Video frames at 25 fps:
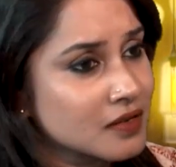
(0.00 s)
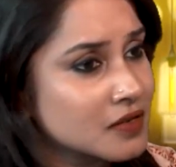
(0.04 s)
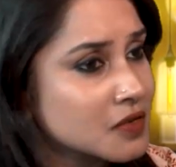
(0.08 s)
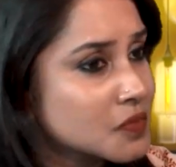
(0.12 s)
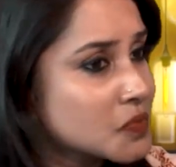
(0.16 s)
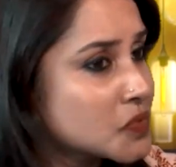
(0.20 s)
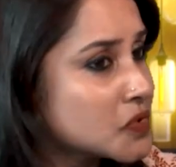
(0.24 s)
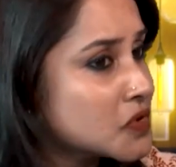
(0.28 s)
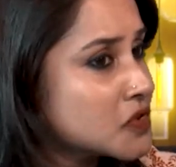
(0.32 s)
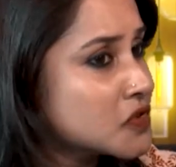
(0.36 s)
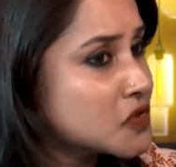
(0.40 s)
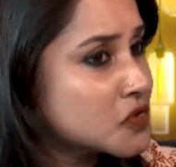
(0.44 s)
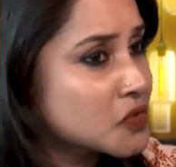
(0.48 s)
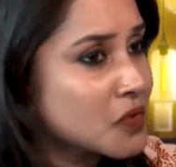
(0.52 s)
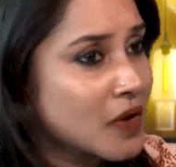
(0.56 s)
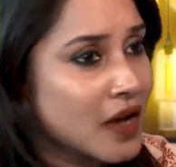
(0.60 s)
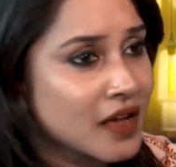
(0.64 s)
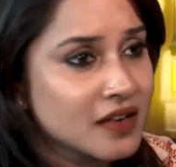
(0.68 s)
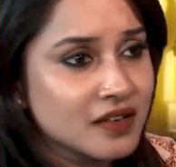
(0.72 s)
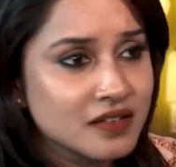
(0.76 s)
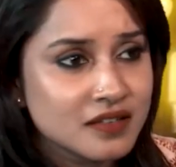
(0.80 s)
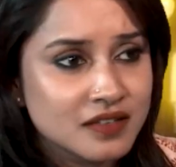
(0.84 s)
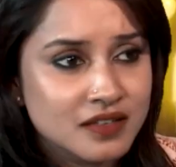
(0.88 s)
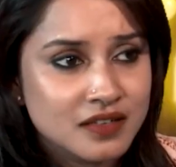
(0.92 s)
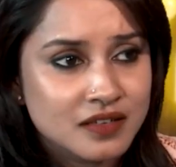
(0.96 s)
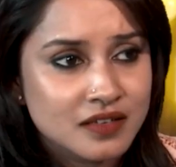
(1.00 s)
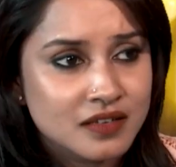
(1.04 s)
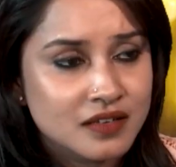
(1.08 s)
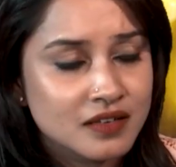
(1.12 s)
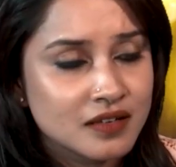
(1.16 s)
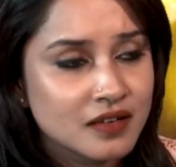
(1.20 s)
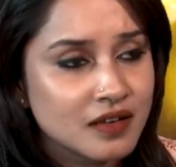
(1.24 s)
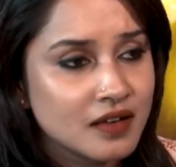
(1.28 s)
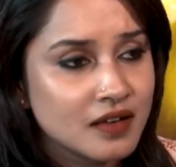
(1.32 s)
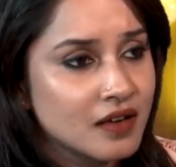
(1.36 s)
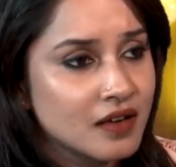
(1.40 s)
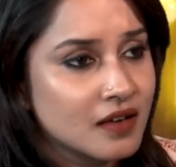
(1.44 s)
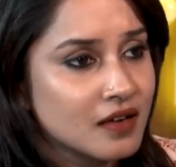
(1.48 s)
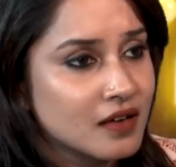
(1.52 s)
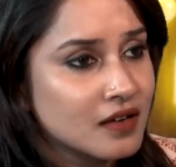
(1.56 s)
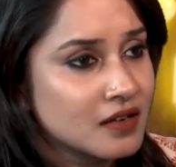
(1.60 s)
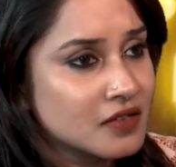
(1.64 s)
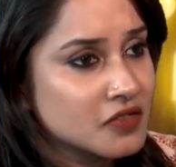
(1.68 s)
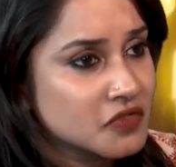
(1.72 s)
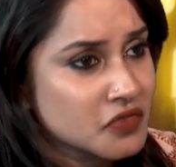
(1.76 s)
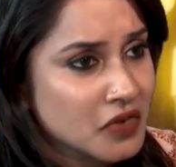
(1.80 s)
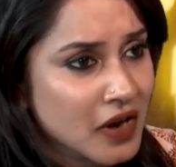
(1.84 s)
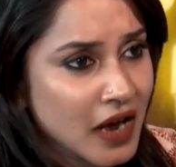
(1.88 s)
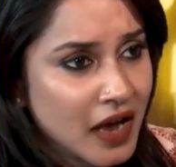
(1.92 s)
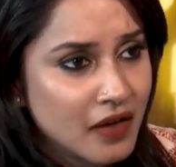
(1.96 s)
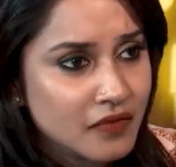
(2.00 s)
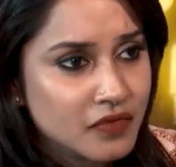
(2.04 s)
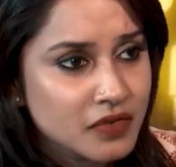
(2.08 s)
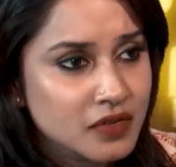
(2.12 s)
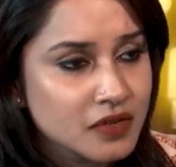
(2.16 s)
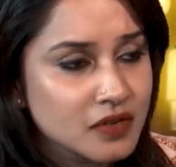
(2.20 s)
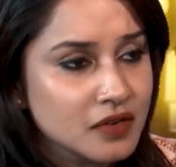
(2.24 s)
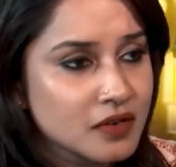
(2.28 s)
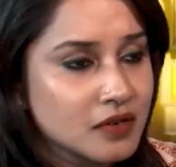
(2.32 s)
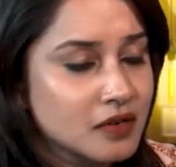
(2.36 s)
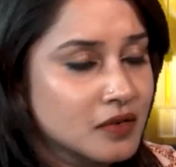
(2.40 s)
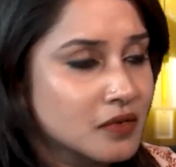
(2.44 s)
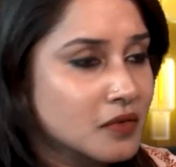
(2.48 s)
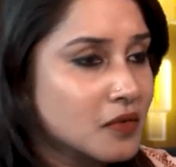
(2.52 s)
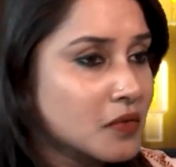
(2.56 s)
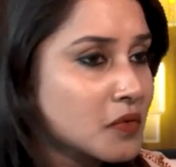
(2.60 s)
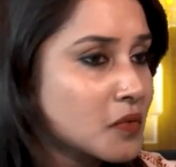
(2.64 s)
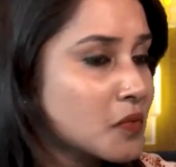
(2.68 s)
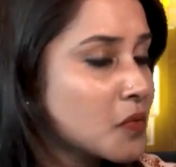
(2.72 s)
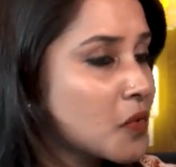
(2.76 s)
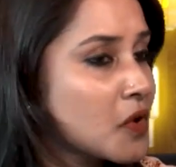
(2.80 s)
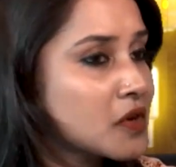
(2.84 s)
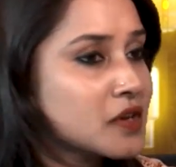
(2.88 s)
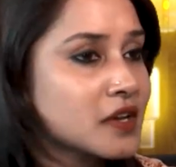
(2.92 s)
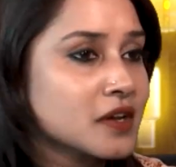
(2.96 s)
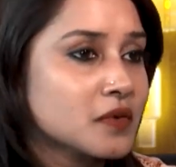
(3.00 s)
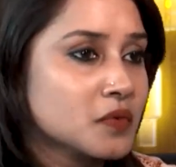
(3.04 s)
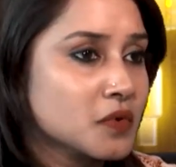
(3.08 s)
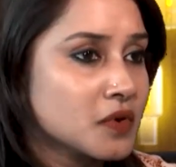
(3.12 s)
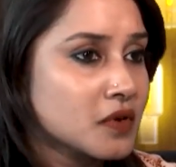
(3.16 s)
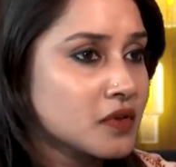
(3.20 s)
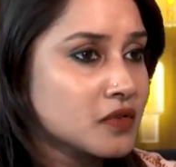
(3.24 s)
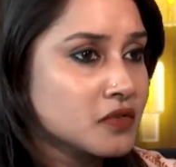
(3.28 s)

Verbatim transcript: spirituality, travel, whatever.